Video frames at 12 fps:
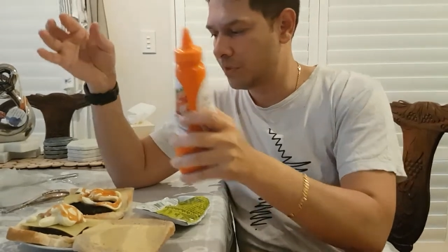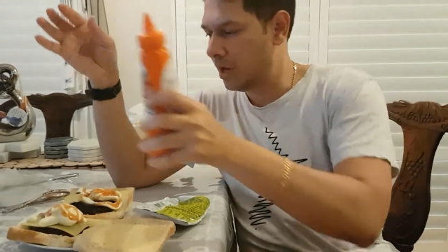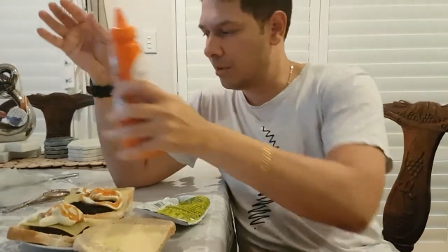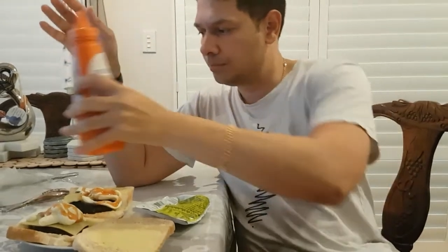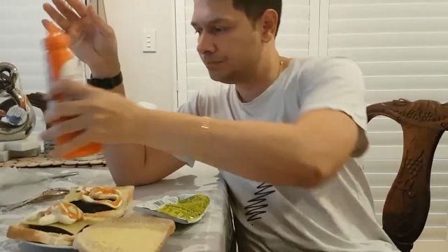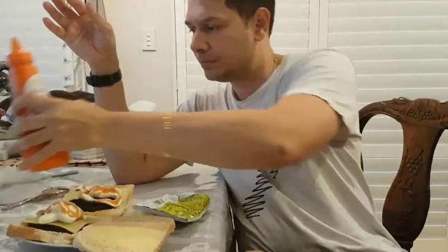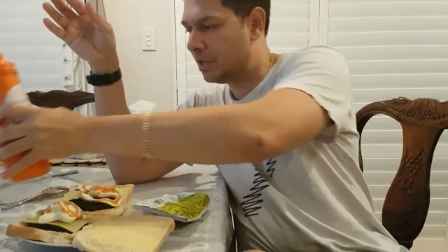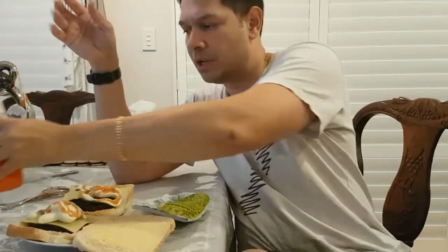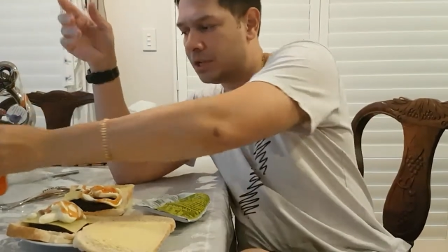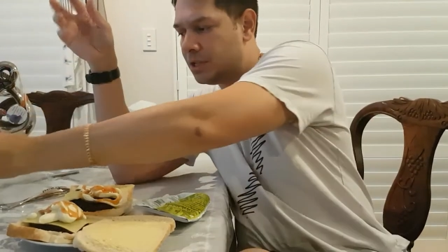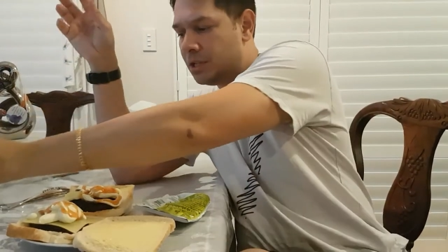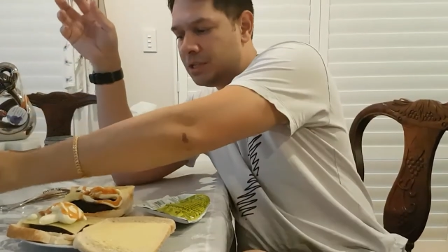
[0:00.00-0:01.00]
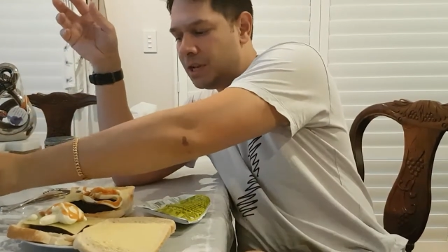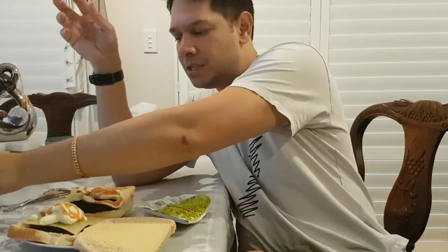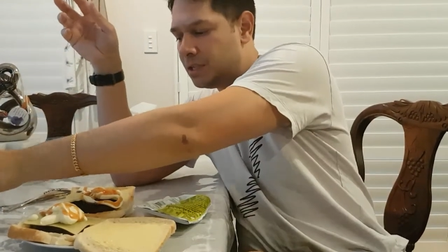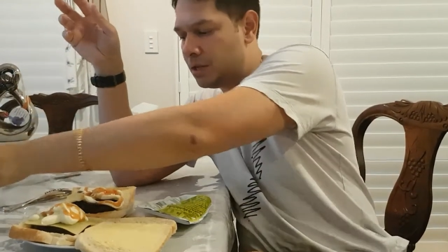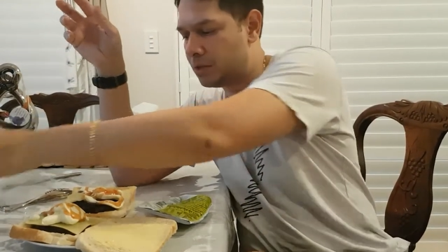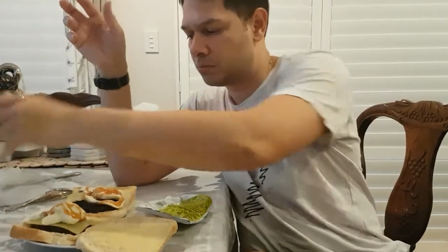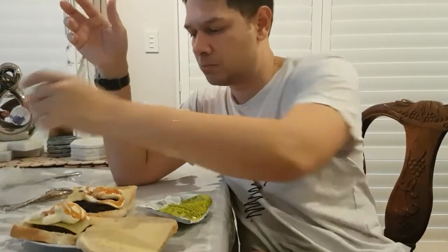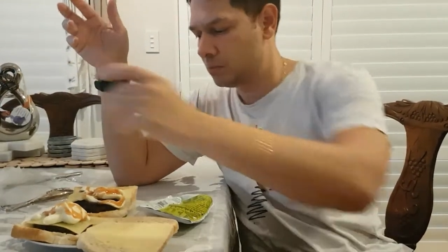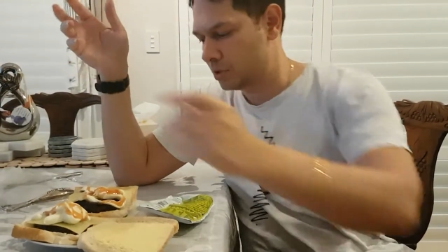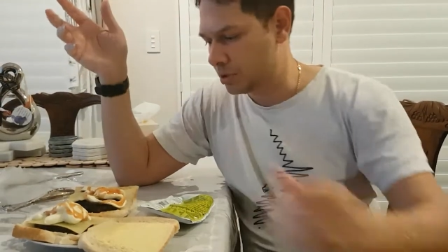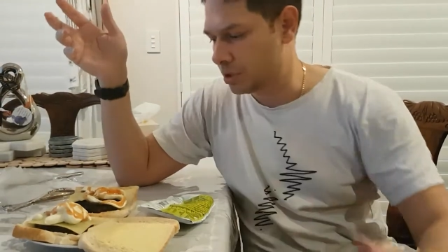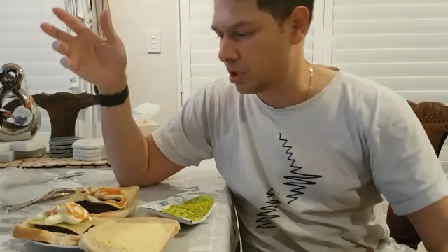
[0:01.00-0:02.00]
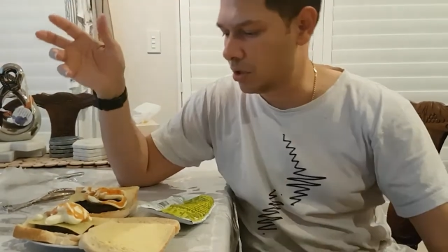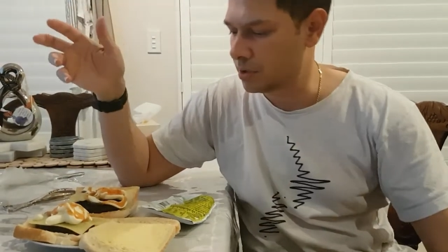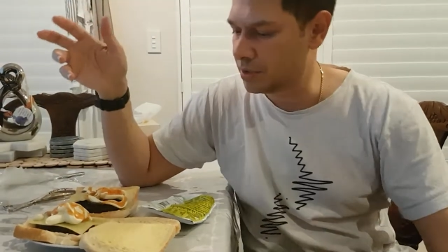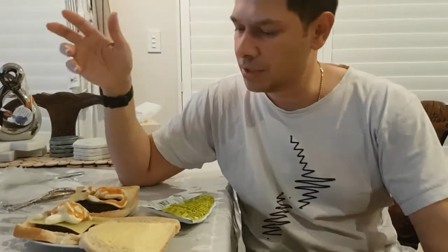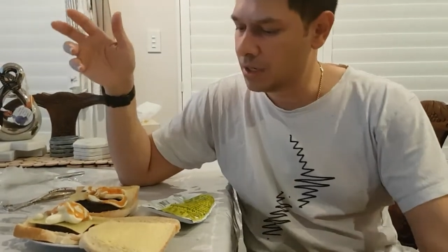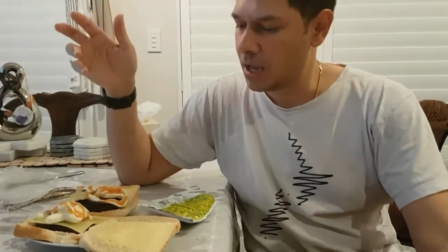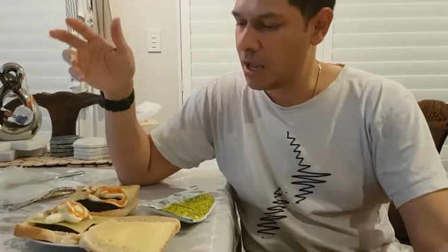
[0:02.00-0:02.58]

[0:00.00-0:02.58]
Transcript: And like I said, tasted it. It's good.